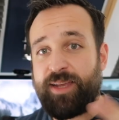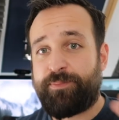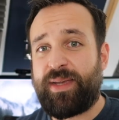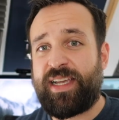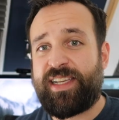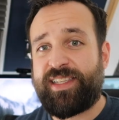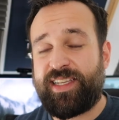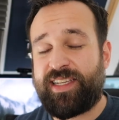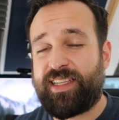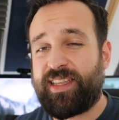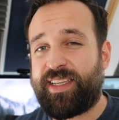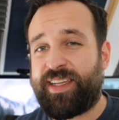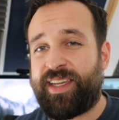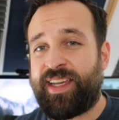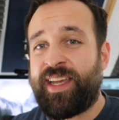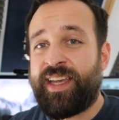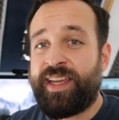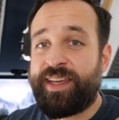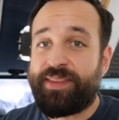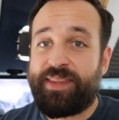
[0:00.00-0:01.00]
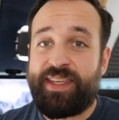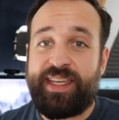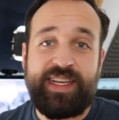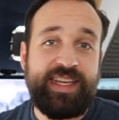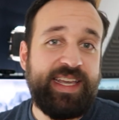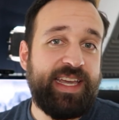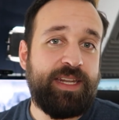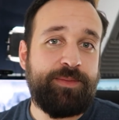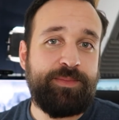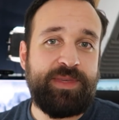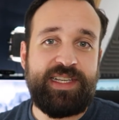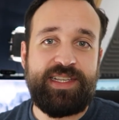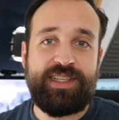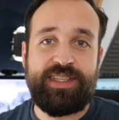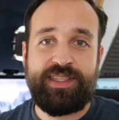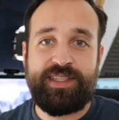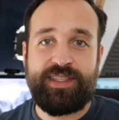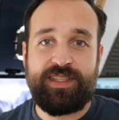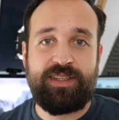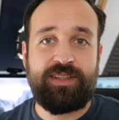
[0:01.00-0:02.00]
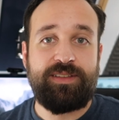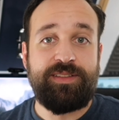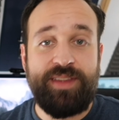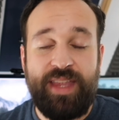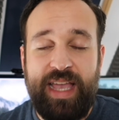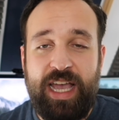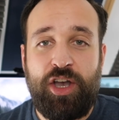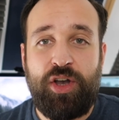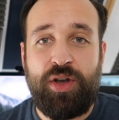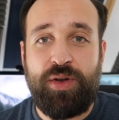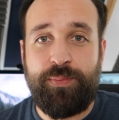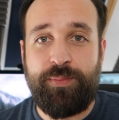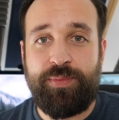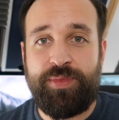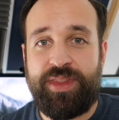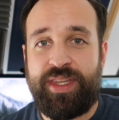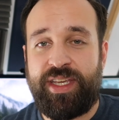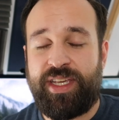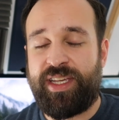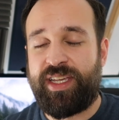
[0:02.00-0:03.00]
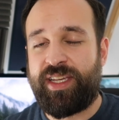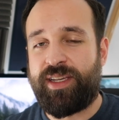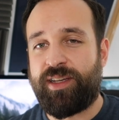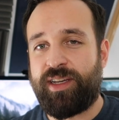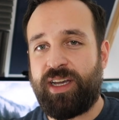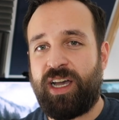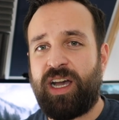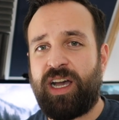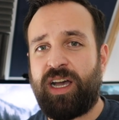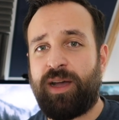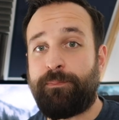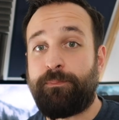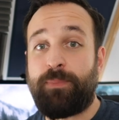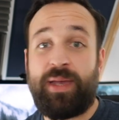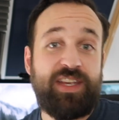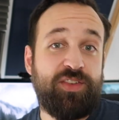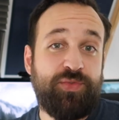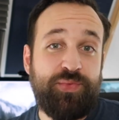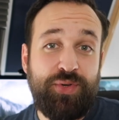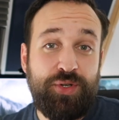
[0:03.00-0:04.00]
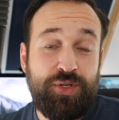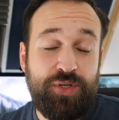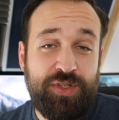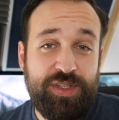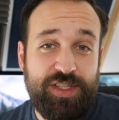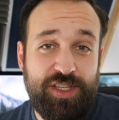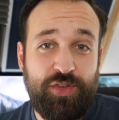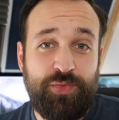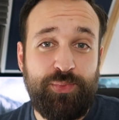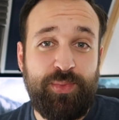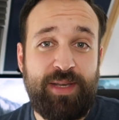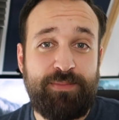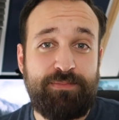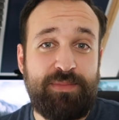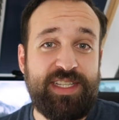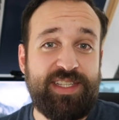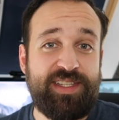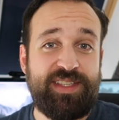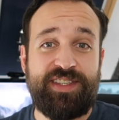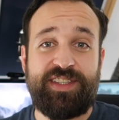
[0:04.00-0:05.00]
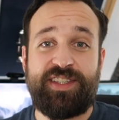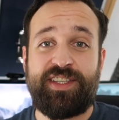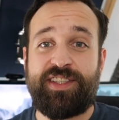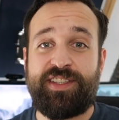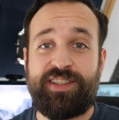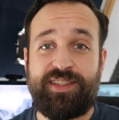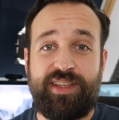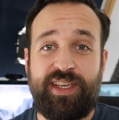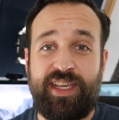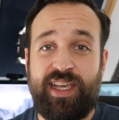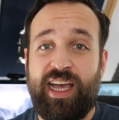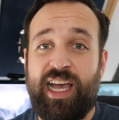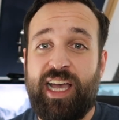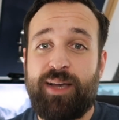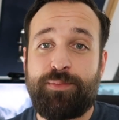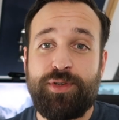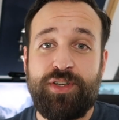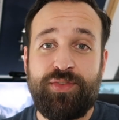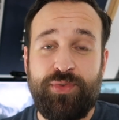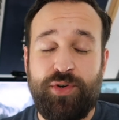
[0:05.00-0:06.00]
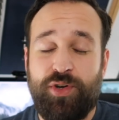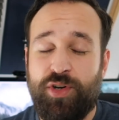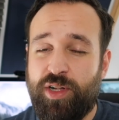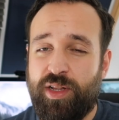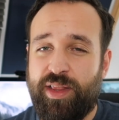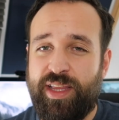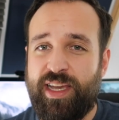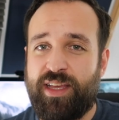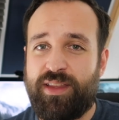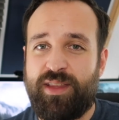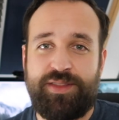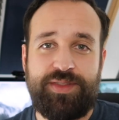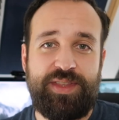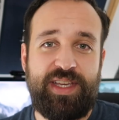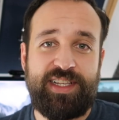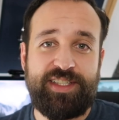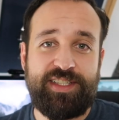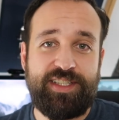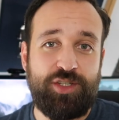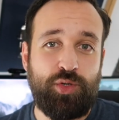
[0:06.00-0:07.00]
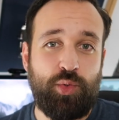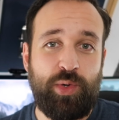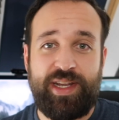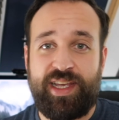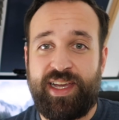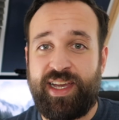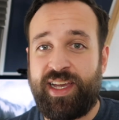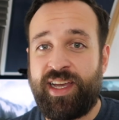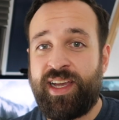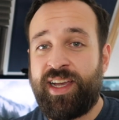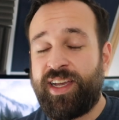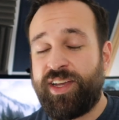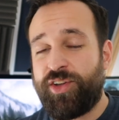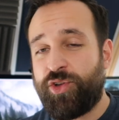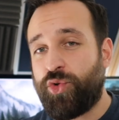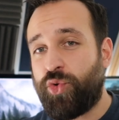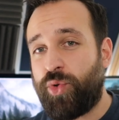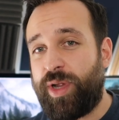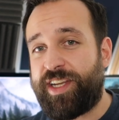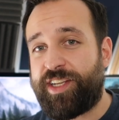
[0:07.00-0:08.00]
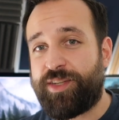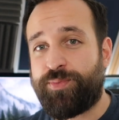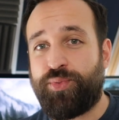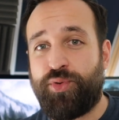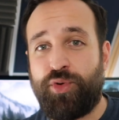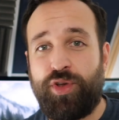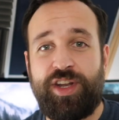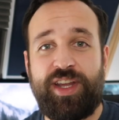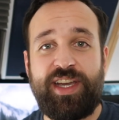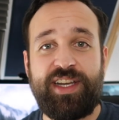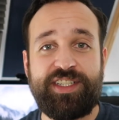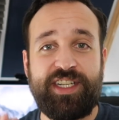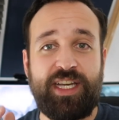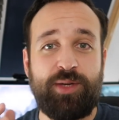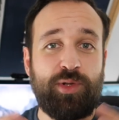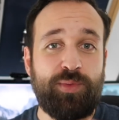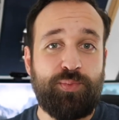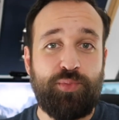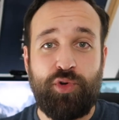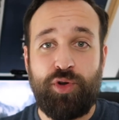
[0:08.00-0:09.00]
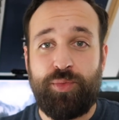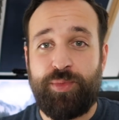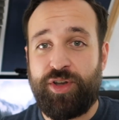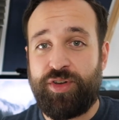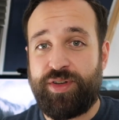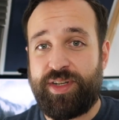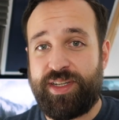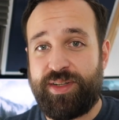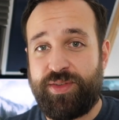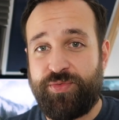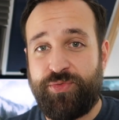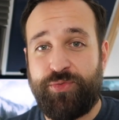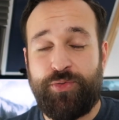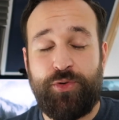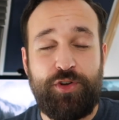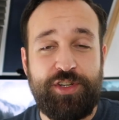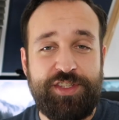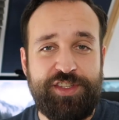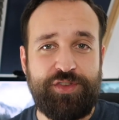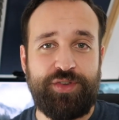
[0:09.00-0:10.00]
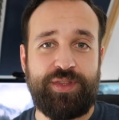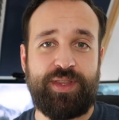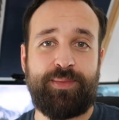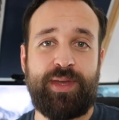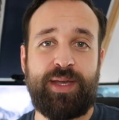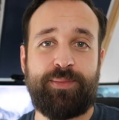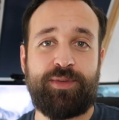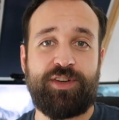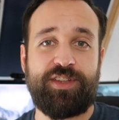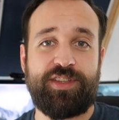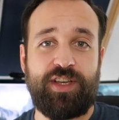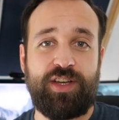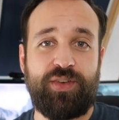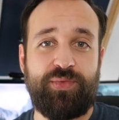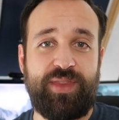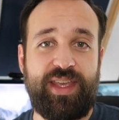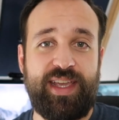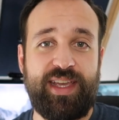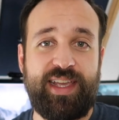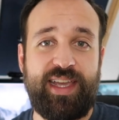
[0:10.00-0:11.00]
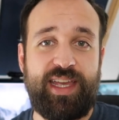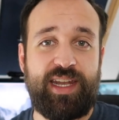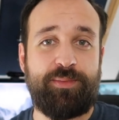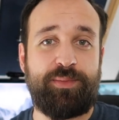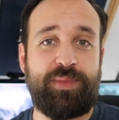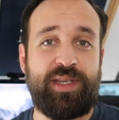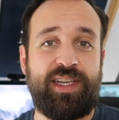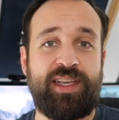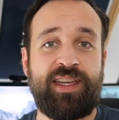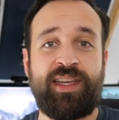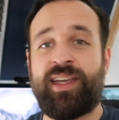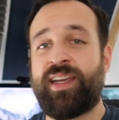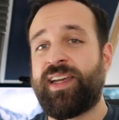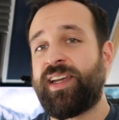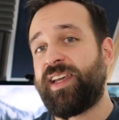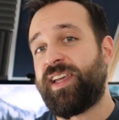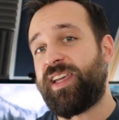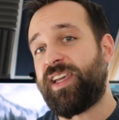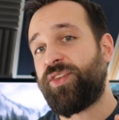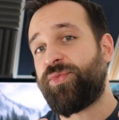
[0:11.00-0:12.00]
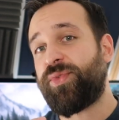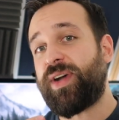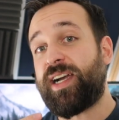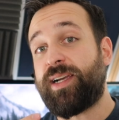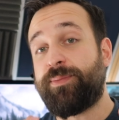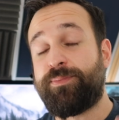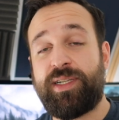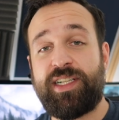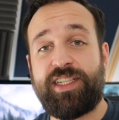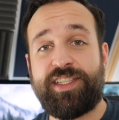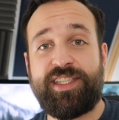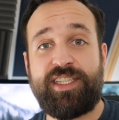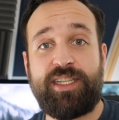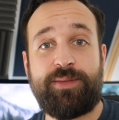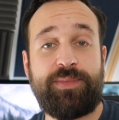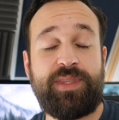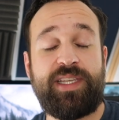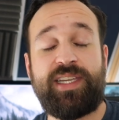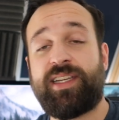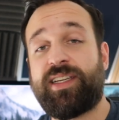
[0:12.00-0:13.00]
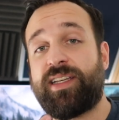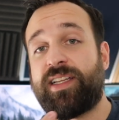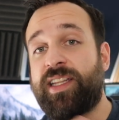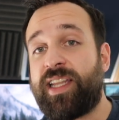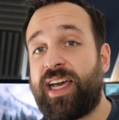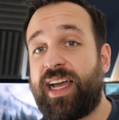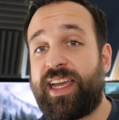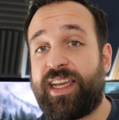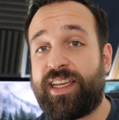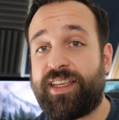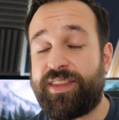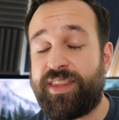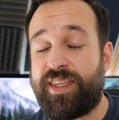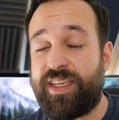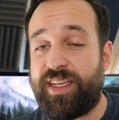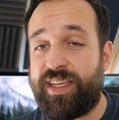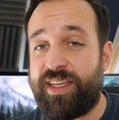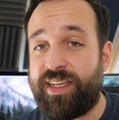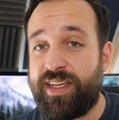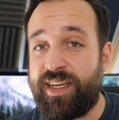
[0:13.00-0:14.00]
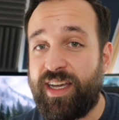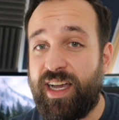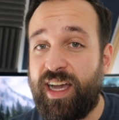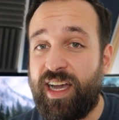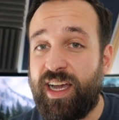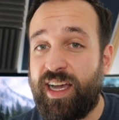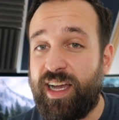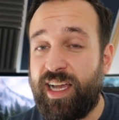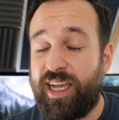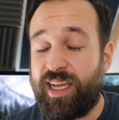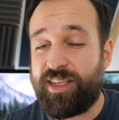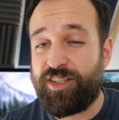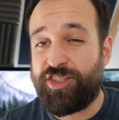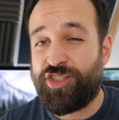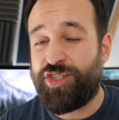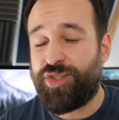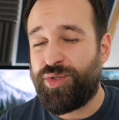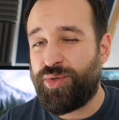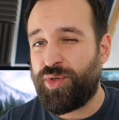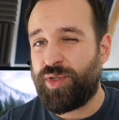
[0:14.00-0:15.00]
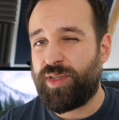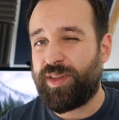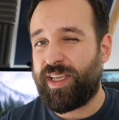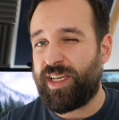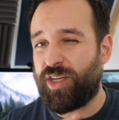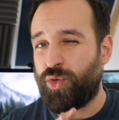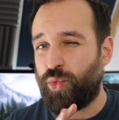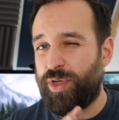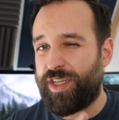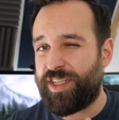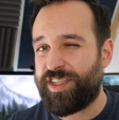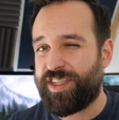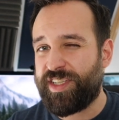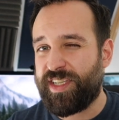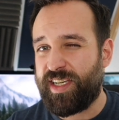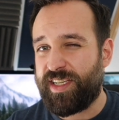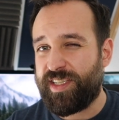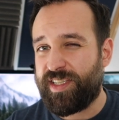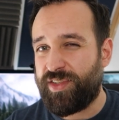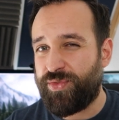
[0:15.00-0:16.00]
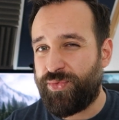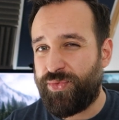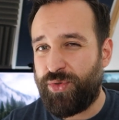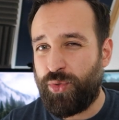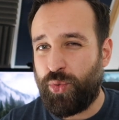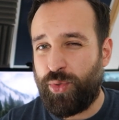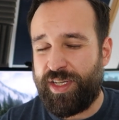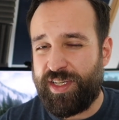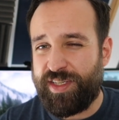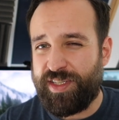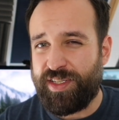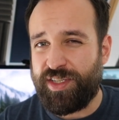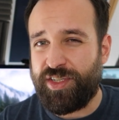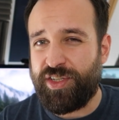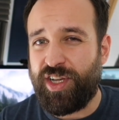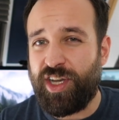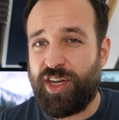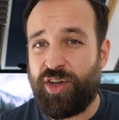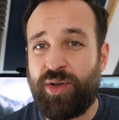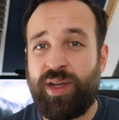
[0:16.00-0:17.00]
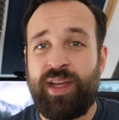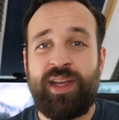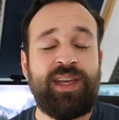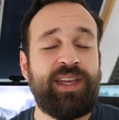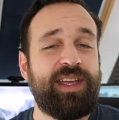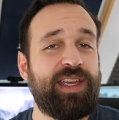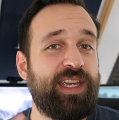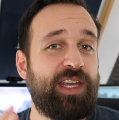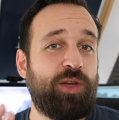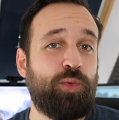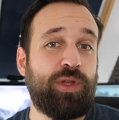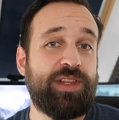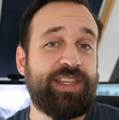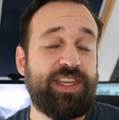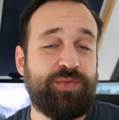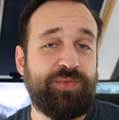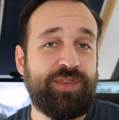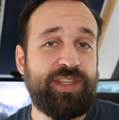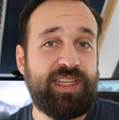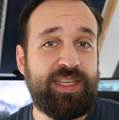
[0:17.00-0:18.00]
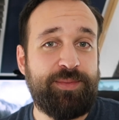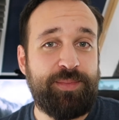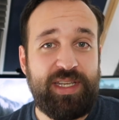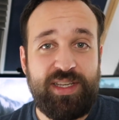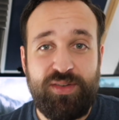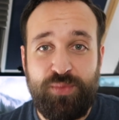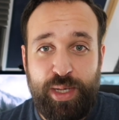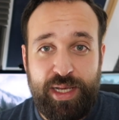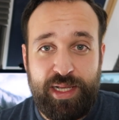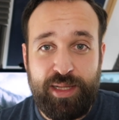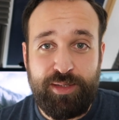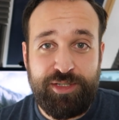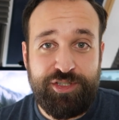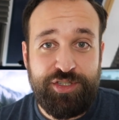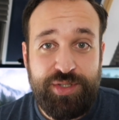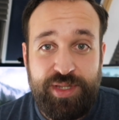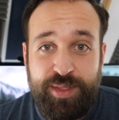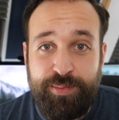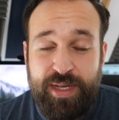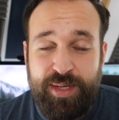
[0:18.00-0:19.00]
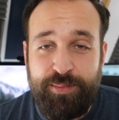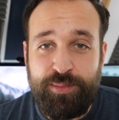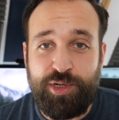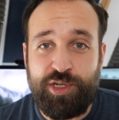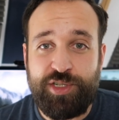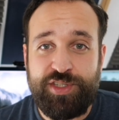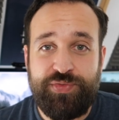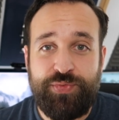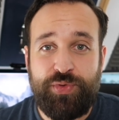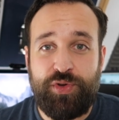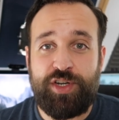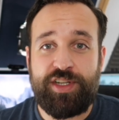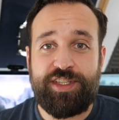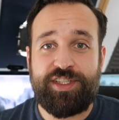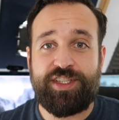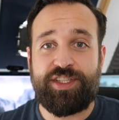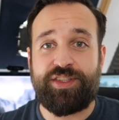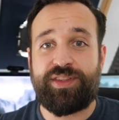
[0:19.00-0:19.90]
And basically the Academy is now the uh, main focus of my business. It's the hub of all the other things. So when I create a product, I will promote it first to the members of the Academy. If I build something like the uh, tool that we discussed a few weeks ago, it will definitely be available to the members first.